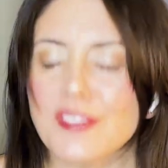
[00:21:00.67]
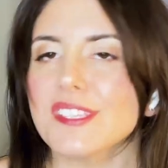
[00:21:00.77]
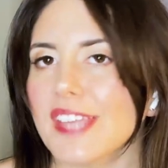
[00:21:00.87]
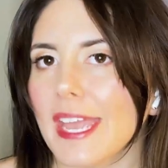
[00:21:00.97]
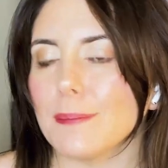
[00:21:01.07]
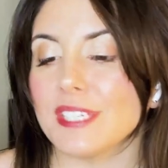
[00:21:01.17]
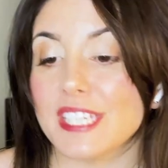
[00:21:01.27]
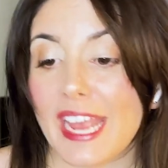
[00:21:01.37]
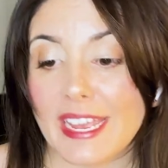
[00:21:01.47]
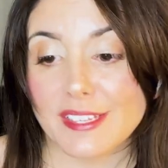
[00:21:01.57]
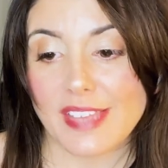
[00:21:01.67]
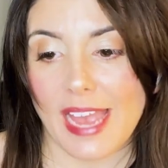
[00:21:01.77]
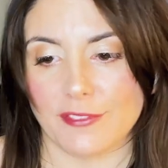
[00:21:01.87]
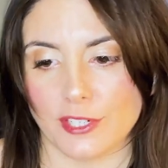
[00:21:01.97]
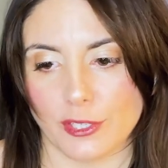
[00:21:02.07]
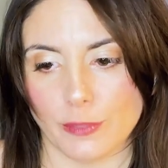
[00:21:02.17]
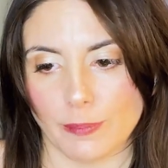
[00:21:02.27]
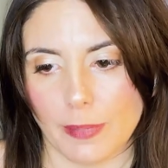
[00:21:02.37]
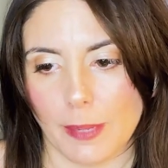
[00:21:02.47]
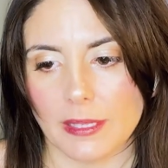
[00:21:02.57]
This came days after
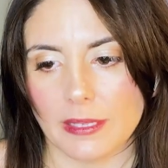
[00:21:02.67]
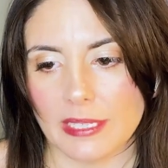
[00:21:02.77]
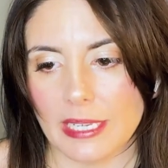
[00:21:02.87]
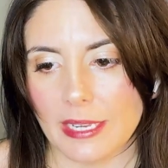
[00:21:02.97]
Cooper publicly